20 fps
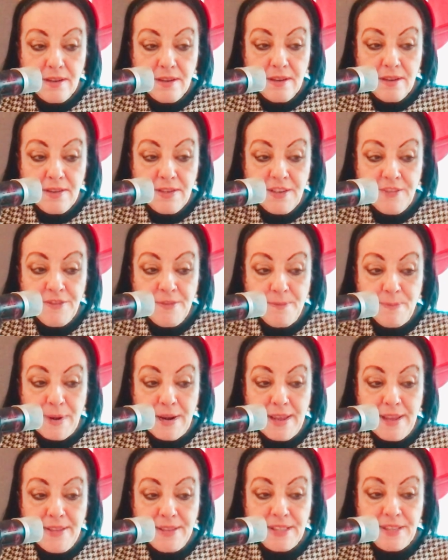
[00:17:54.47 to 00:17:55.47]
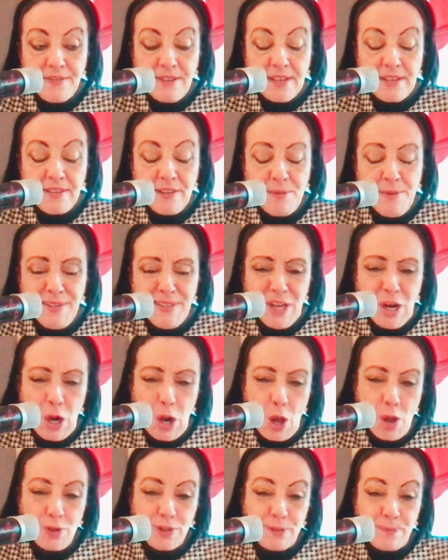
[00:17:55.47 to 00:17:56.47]
Different planes of it. There was a
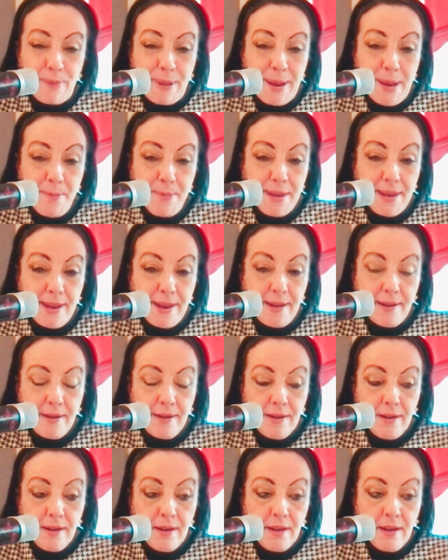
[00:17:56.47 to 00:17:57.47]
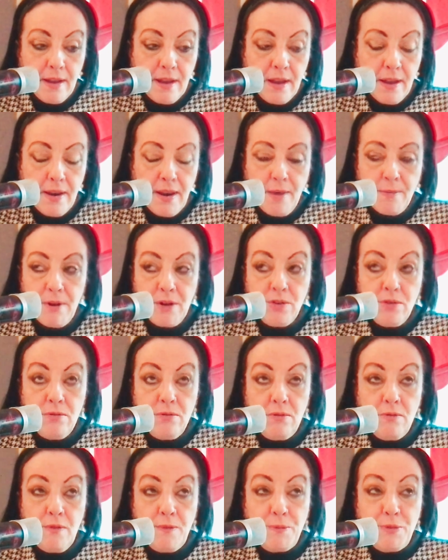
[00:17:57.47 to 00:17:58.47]
lost baby. Now, I don't
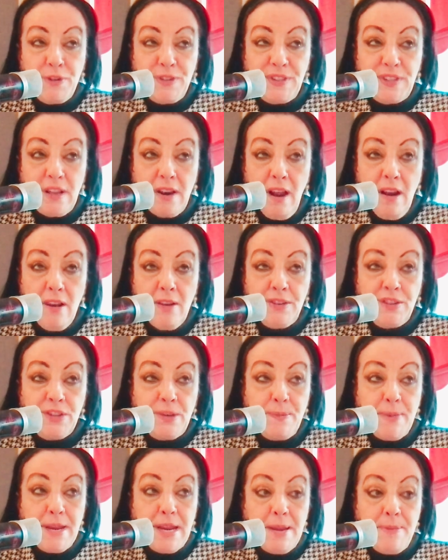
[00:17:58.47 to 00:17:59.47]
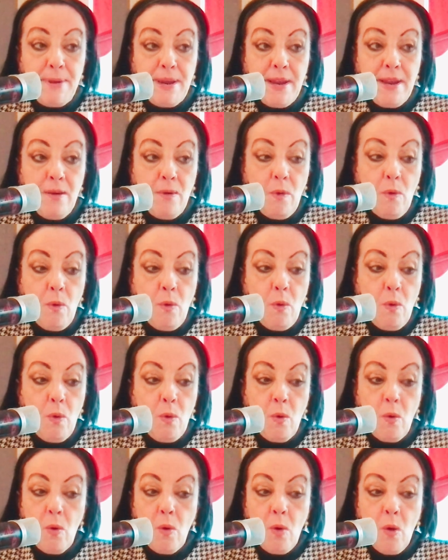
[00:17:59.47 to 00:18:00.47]
know if Priscilla lost a baby
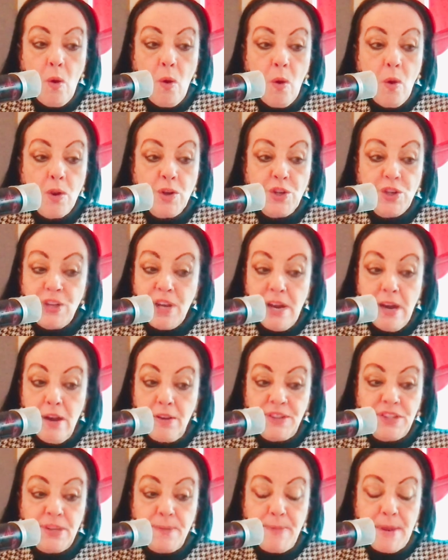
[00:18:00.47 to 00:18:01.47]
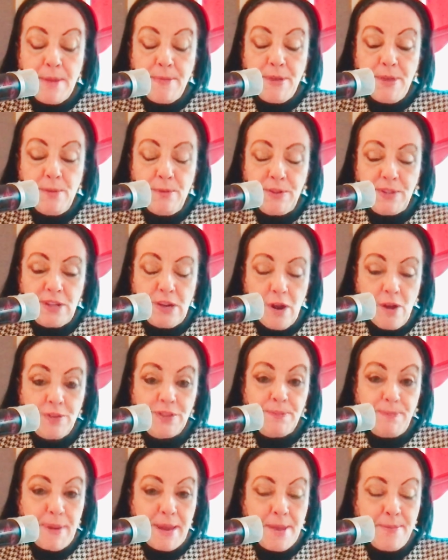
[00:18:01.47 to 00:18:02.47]
or she lost a baby. There was a
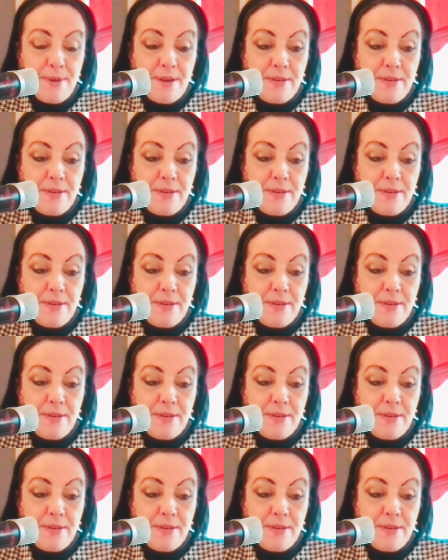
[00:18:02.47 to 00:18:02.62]
lost baby in